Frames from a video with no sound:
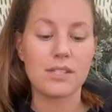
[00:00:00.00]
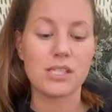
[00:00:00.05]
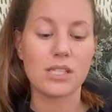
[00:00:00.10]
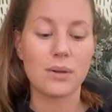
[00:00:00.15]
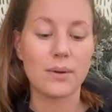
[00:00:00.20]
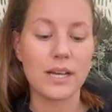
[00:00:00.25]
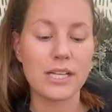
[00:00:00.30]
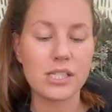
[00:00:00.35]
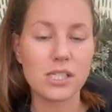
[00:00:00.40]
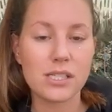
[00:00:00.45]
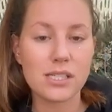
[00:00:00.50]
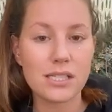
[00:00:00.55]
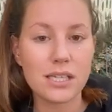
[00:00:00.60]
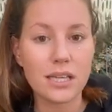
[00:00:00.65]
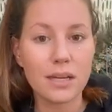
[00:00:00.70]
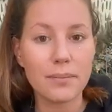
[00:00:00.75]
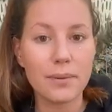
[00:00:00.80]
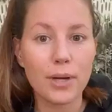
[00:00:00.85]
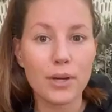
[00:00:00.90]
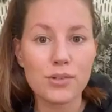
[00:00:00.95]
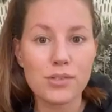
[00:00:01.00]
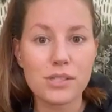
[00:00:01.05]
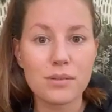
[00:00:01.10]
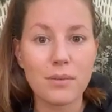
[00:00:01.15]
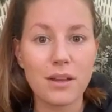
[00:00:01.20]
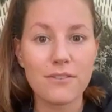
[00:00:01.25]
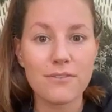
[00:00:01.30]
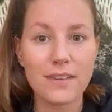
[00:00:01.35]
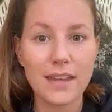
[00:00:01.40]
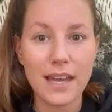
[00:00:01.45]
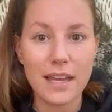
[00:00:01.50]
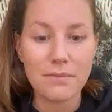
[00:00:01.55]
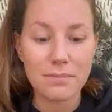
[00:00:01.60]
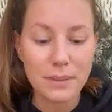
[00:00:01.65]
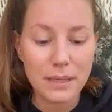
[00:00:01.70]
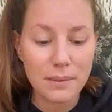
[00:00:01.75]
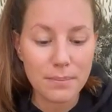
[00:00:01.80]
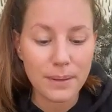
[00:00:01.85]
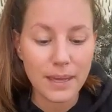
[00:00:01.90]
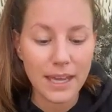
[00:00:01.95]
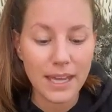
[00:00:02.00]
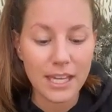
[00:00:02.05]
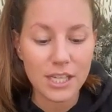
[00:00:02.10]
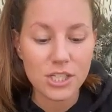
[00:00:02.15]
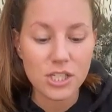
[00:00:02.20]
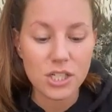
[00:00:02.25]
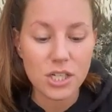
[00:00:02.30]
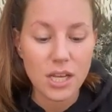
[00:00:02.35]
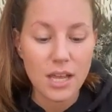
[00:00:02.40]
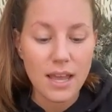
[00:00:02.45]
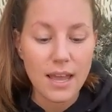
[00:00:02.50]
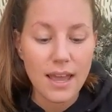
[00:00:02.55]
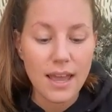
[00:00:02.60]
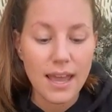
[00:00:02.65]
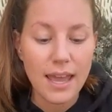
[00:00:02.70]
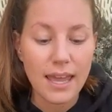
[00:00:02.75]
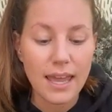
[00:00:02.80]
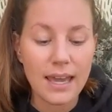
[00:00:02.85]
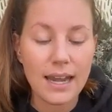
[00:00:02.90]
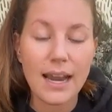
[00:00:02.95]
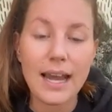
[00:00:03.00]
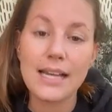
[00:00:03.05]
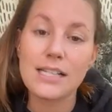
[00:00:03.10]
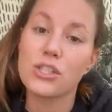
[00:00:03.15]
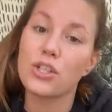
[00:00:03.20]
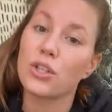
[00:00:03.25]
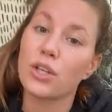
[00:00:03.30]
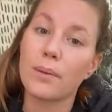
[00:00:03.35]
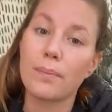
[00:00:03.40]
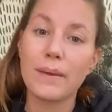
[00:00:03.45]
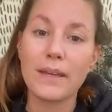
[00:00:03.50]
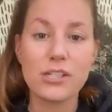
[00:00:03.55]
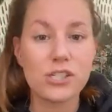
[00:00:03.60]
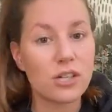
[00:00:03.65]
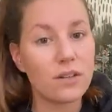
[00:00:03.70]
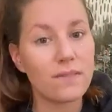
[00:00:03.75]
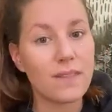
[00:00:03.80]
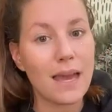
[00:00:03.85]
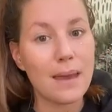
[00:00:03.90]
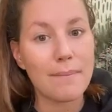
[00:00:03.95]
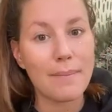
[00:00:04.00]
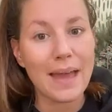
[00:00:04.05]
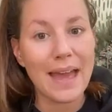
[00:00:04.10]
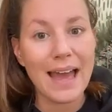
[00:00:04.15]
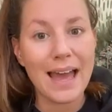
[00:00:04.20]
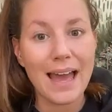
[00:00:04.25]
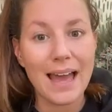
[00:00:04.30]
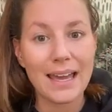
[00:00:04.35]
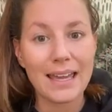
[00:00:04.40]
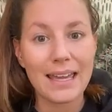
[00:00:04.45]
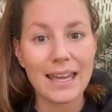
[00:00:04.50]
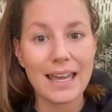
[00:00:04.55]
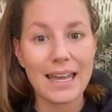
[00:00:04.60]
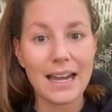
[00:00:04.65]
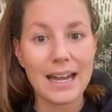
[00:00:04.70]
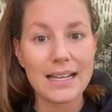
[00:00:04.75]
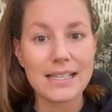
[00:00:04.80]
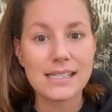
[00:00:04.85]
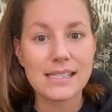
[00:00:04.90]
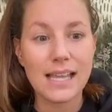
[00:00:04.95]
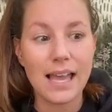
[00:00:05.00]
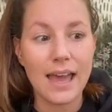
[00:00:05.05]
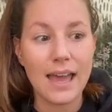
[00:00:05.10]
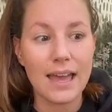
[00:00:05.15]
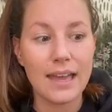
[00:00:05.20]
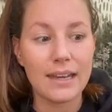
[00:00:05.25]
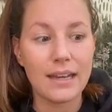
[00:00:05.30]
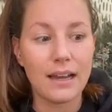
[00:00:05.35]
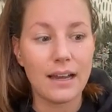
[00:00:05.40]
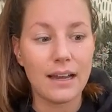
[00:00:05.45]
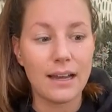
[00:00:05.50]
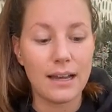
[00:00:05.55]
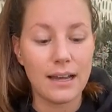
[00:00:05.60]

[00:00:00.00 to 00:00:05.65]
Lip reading: So I just did a post in my VIP page, and I took a picture of that bag, and I said,